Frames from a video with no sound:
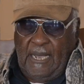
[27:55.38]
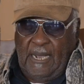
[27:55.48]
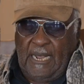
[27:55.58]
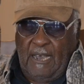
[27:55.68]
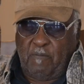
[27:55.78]

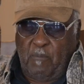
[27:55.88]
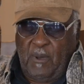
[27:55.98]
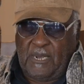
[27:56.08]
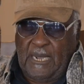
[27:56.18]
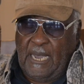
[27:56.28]
And after
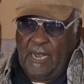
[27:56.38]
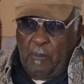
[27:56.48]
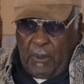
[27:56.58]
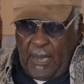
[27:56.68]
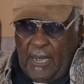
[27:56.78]
my dad
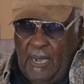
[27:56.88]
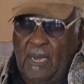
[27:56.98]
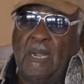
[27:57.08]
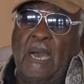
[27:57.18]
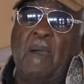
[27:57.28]
had
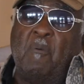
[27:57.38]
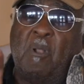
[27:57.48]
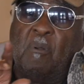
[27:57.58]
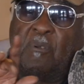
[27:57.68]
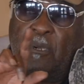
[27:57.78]
passed, I
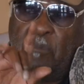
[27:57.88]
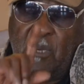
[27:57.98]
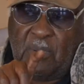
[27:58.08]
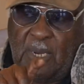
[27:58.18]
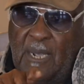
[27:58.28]
went on to the
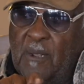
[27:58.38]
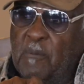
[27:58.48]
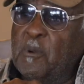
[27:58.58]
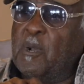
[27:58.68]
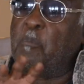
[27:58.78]
milk day
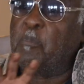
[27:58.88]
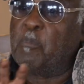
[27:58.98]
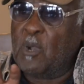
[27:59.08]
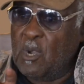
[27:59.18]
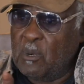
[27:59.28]

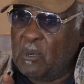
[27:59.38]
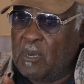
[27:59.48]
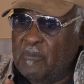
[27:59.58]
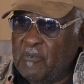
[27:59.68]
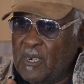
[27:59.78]

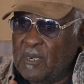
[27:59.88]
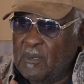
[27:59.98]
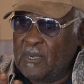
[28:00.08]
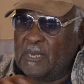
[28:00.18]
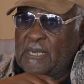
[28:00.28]
for
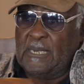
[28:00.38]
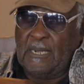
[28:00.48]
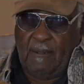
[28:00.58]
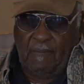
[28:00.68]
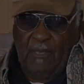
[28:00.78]
good then.